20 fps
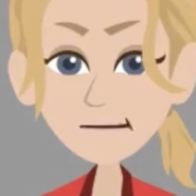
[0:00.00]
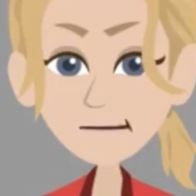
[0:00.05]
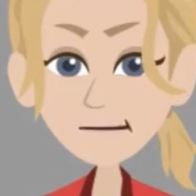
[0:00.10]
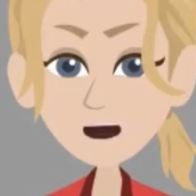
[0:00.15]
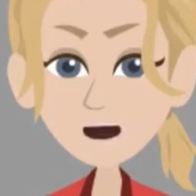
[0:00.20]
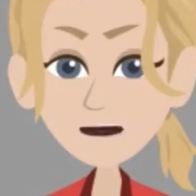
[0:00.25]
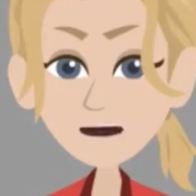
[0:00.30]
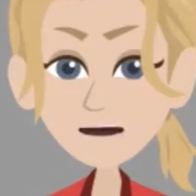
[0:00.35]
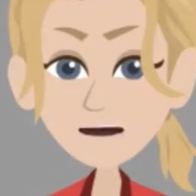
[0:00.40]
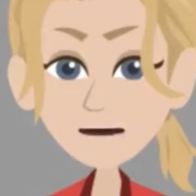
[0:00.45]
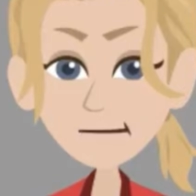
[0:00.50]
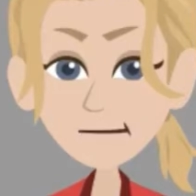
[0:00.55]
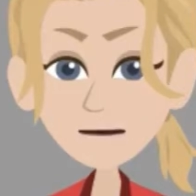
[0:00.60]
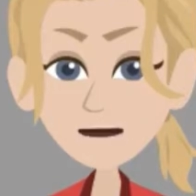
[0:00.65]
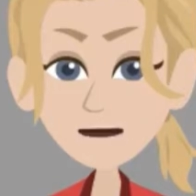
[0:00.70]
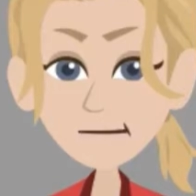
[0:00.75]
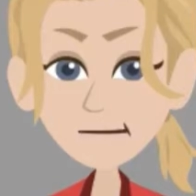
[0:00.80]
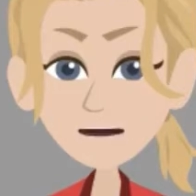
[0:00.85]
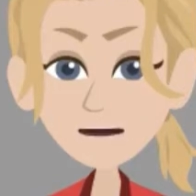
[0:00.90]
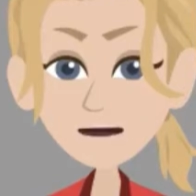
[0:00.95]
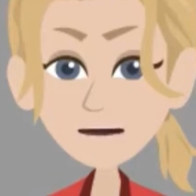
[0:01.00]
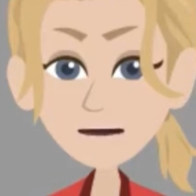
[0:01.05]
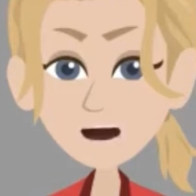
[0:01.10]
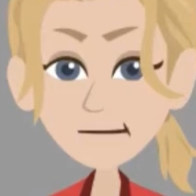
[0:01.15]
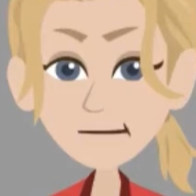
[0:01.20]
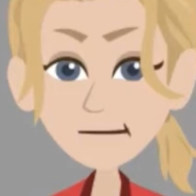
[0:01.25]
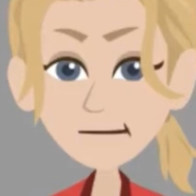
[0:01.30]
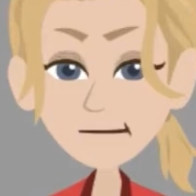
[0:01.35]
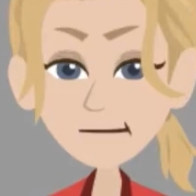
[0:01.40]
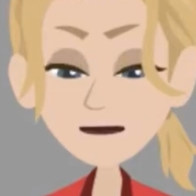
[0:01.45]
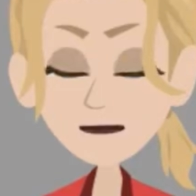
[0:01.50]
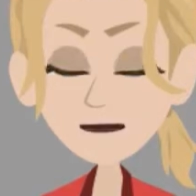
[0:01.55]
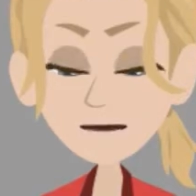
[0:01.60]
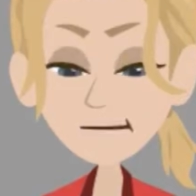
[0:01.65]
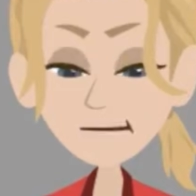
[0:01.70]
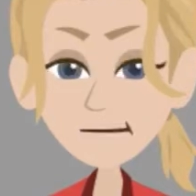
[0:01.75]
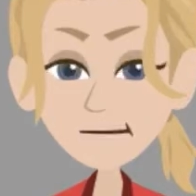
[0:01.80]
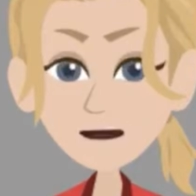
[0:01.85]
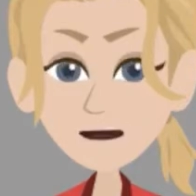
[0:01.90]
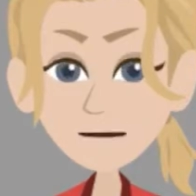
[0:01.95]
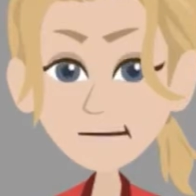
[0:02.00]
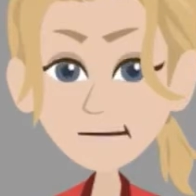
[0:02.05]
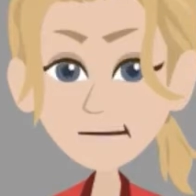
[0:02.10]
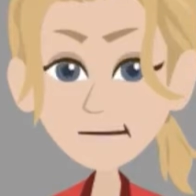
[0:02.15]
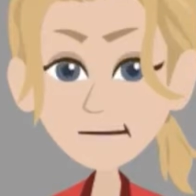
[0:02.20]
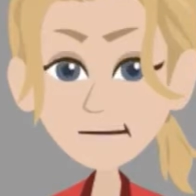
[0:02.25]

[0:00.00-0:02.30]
in order to give David time to comply.